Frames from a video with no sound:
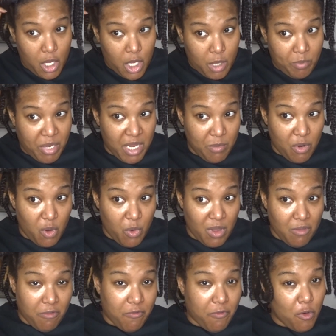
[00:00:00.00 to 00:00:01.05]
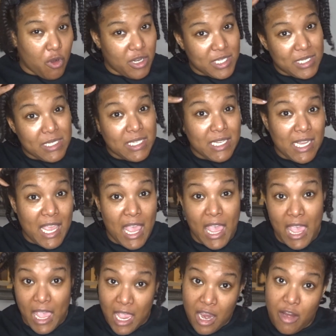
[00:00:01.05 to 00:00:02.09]
people with 4C
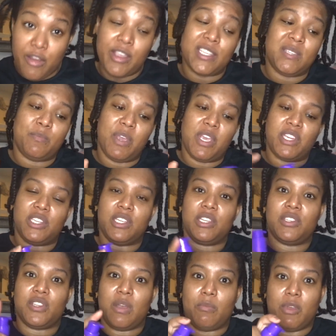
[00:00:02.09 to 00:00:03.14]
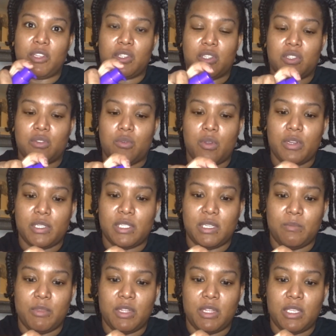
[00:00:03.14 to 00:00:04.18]
hair especially. So I'm gonna squirt
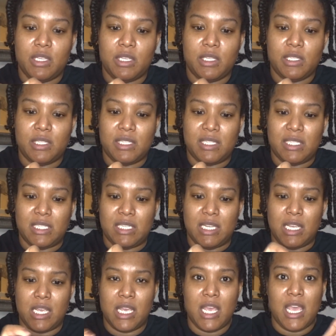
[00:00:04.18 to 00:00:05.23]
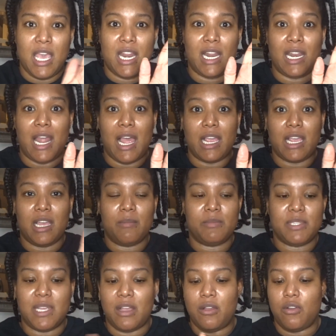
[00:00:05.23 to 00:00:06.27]
some of this, and a lot comes
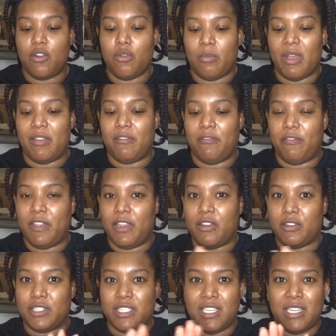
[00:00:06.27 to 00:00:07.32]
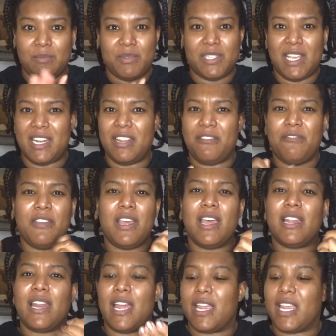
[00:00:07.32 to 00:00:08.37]
out on my fingertips. And if
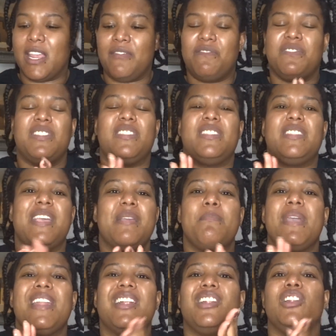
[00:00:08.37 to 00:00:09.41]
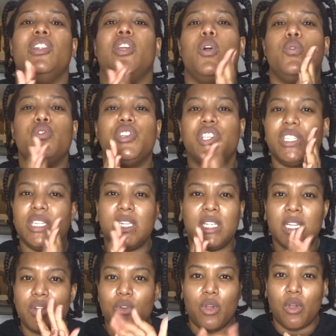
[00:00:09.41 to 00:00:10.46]
they made a
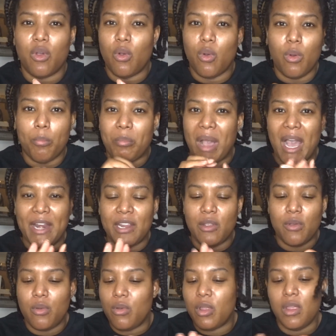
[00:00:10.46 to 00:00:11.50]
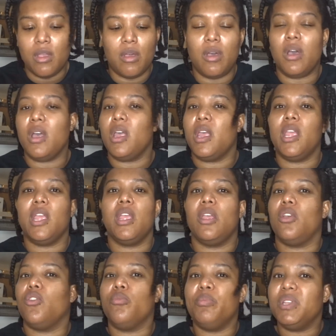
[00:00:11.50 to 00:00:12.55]
lotion or body oil,
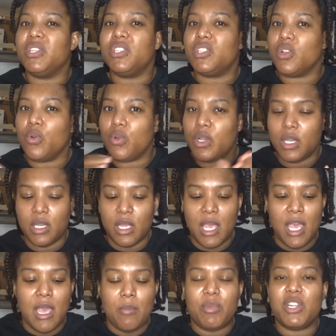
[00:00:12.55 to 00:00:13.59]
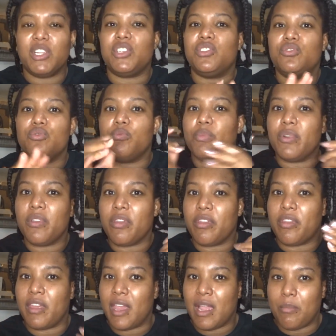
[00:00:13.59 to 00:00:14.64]
it would be so good. But it's super
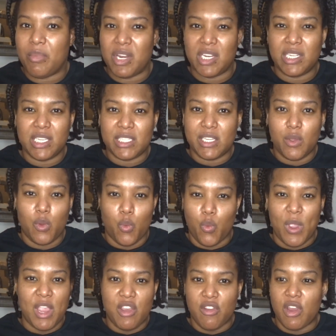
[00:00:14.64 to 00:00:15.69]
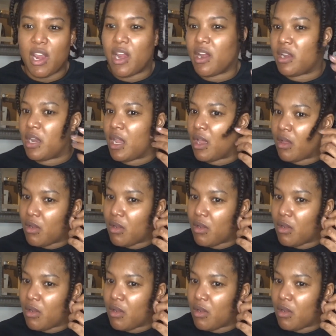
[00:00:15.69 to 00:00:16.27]
thick, but it doesn't weigh your hair down.